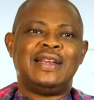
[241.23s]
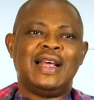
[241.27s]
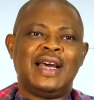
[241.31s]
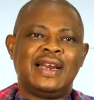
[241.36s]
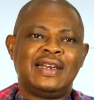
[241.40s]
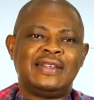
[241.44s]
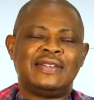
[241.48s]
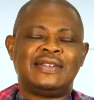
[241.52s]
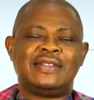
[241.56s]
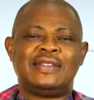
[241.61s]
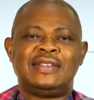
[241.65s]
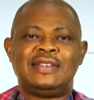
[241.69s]
There
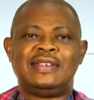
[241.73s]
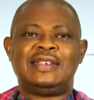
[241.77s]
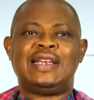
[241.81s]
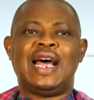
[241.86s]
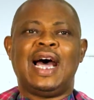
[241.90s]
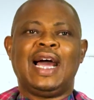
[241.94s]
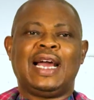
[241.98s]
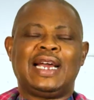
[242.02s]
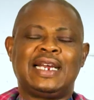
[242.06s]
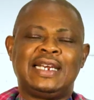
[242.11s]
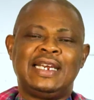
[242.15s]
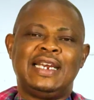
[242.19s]
is
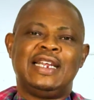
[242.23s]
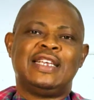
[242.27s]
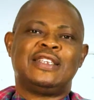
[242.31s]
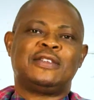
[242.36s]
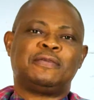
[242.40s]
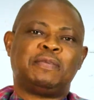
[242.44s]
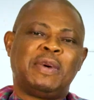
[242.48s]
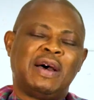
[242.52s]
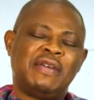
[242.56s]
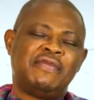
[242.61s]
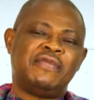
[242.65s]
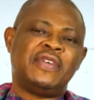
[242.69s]
darkness
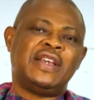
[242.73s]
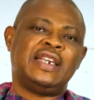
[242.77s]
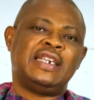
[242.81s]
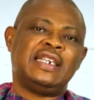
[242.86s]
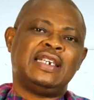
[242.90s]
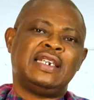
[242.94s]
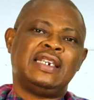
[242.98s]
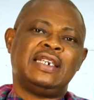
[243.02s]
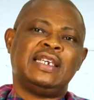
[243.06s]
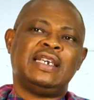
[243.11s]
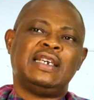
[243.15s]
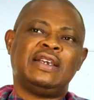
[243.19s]

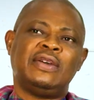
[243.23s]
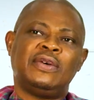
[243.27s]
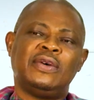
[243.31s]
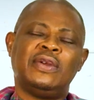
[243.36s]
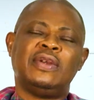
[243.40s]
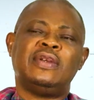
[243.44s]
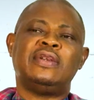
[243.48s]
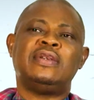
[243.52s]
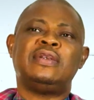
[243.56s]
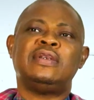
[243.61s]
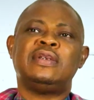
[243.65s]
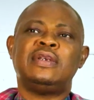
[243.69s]
pervading the
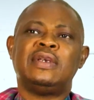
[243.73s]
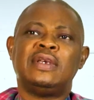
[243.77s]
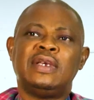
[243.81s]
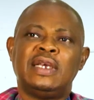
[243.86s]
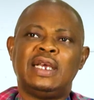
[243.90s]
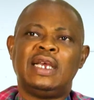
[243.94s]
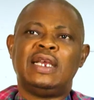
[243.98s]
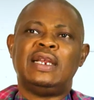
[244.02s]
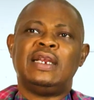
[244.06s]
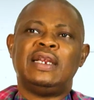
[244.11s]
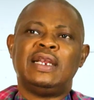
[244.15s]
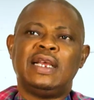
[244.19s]
whole
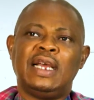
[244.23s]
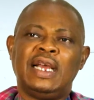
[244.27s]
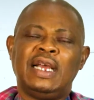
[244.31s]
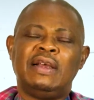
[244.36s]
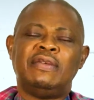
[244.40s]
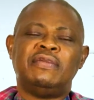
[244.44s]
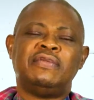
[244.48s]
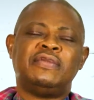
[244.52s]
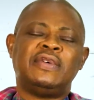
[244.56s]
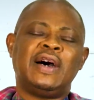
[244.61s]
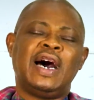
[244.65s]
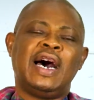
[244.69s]

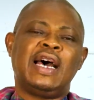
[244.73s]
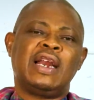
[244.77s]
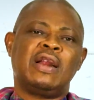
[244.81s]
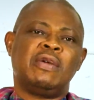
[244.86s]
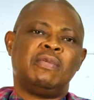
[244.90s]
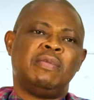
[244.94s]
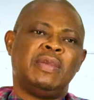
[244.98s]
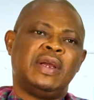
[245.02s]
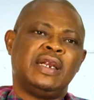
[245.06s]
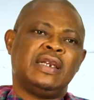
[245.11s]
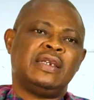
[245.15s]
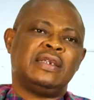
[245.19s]

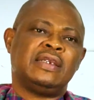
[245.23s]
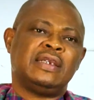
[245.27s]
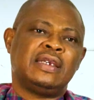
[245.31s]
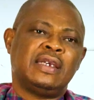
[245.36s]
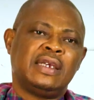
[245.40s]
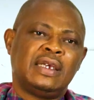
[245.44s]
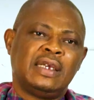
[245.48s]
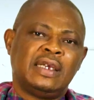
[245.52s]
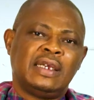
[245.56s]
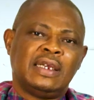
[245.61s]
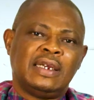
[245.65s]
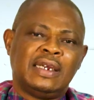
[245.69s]
environment.
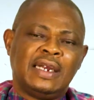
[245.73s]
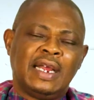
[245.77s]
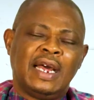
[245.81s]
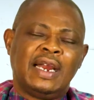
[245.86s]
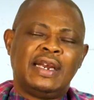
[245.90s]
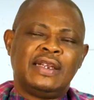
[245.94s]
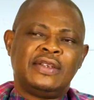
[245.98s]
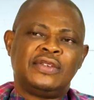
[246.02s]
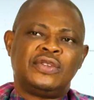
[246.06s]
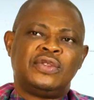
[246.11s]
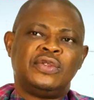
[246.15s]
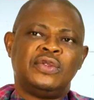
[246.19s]

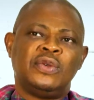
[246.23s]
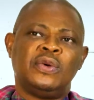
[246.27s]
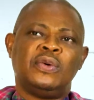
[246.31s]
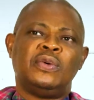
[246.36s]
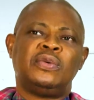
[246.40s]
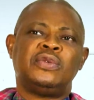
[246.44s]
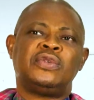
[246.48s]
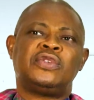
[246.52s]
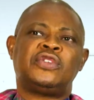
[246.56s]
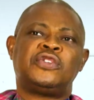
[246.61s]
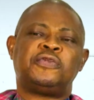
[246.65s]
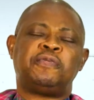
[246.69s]
There is
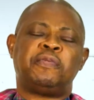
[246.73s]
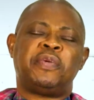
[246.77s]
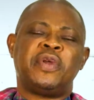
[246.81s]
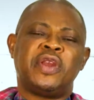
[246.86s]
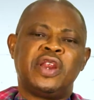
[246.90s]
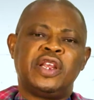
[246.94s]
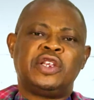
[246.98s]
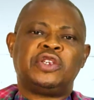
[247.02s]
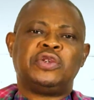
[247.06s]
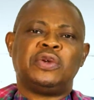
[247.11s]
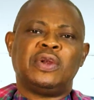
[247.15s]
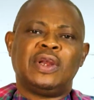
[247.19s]
no
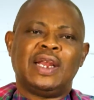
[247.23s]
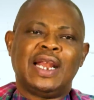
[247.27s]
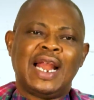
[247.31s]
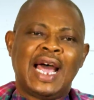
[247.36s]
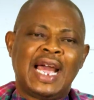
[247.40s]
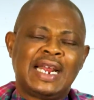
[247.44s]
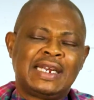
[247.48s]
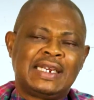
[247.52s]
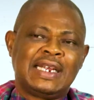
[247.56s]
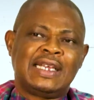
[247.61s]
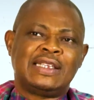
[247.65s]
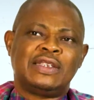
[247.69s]
spiritual
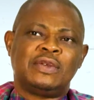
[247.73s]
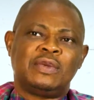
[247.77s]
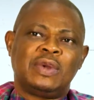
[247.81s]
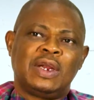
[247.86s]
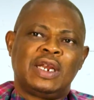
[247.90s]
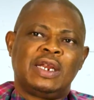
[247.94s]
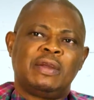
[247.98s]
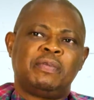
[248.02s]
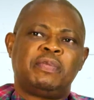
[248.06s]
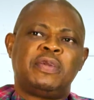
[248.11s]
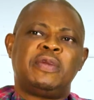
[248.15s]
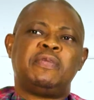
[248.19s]
light, as where
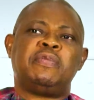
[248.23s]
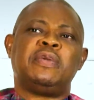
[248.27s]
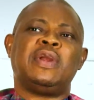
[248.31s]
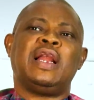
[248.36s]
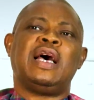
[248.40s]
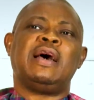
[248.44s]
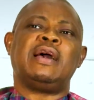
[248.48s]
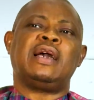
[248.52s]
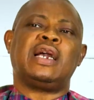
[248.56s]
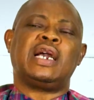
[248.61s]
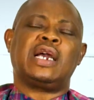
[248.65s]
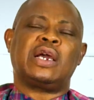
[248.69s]
the people
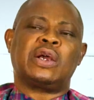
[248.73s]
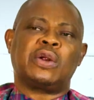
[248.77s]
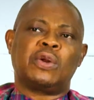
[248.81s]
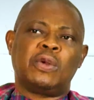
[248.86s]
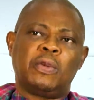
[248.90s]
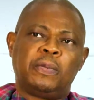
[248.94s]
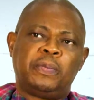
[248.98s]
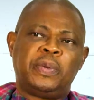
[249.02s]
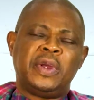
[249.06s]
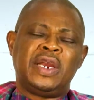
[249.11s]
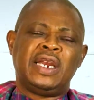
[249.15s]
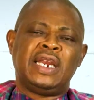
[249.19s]
are
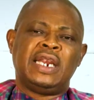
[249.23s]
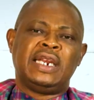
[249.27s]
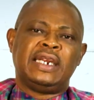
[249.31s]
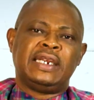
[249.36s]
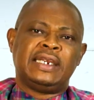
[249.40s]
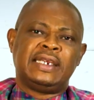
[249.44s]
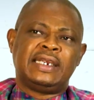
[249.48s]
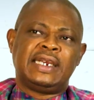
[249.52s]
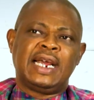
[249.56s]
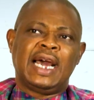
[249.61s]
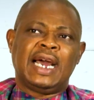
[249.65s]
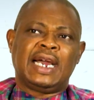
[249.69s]
groping
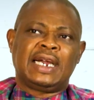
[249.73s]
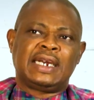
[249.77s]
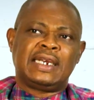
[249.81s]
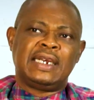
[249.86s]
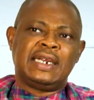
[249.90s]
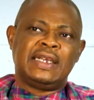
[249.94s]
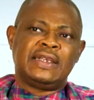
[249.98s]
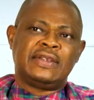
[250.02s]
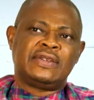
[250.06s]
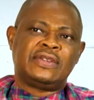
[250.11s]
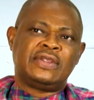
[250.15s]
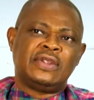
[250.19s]
in
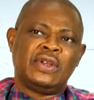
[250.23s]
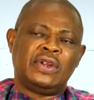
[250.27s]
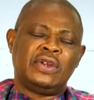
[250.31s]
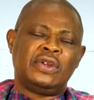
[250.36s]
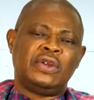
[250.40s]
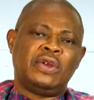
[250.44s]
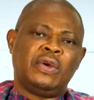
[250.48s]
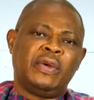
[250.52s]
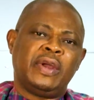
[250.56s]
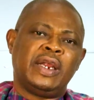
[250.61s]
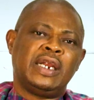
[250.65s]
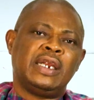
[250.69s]
darkness, not
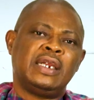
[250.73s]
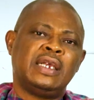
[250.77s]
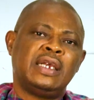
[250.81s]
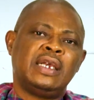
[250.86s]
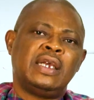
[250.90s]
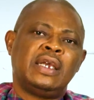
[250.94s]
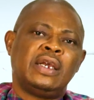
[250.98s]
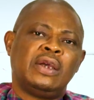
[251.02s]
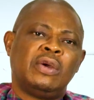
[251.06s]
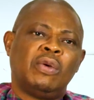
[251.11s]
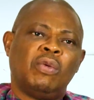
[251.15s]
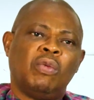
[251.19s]
knowing
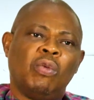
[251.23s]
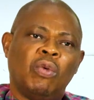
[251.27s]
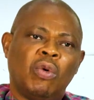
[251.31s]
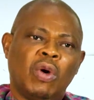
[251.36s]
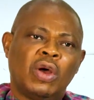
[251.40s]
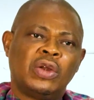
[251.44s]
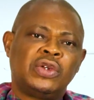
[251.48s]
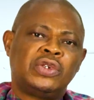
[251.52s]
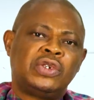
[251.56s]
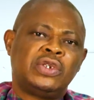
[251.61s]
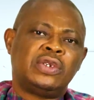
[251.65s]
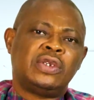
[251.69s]

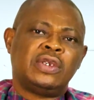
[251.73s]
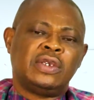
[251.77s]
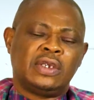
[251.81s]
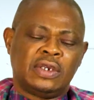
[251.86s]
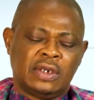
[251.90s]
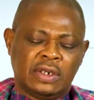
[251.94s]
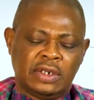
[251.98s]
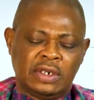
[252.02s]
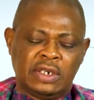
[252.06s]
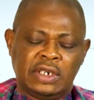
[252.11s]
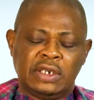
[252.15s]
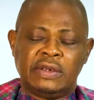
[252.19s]
what
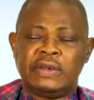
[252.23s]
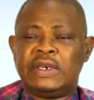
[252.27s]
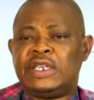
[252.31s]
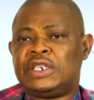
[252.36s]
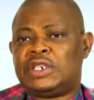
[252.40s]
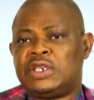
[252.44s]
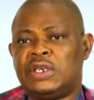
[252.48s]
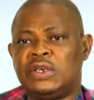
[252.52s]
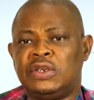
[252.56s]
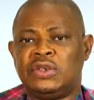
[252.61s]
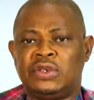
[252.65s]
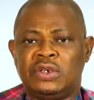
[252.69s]

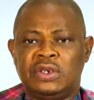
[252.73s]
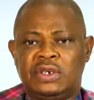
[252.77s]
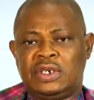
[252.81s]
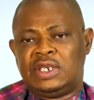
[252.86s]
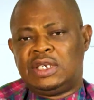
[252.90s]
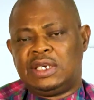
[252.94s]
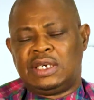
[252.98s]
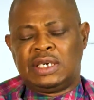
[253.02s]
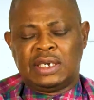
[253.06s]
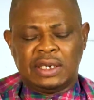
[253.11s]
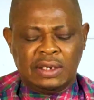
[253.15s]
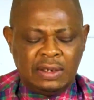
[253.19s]
direction to
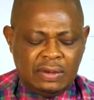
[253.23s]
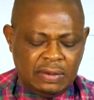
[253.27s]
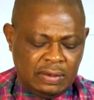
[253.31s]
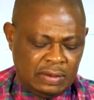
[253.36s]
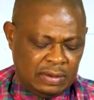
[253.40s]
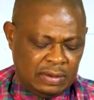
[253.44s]
take.